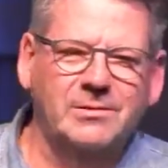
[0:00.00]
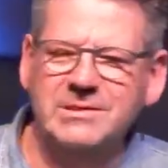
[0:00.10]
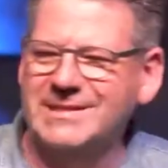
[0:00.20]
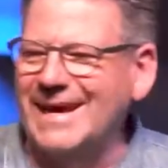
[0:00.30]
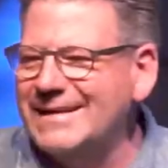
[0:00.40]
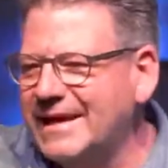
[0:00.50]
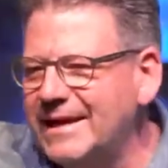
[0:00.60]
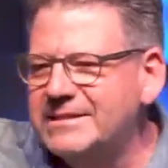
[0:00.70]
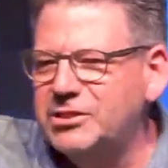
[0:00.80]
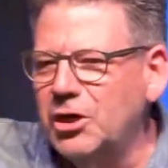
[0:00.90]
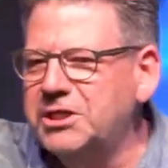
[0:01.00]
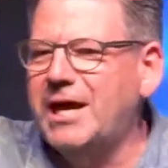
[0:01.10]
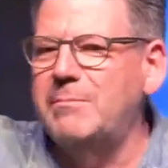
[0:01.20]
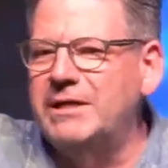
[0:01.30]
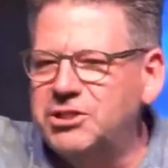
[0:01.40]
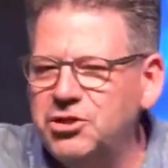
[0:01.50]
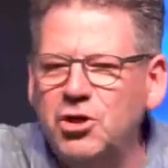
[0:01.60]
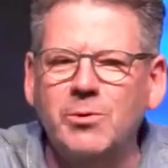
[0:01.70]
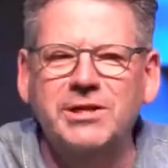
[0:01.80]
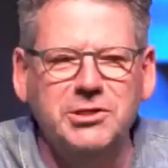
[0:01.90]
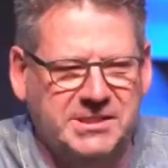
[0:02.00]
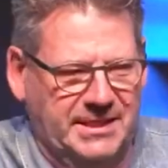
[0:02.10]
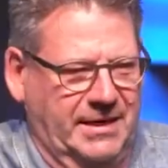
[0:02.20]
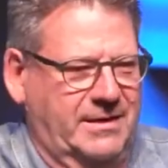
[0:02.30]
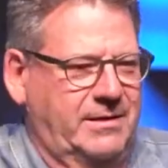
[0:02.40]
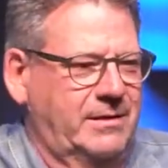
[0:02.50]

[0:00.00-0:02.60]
Because that cat's not coming to you when you're sick.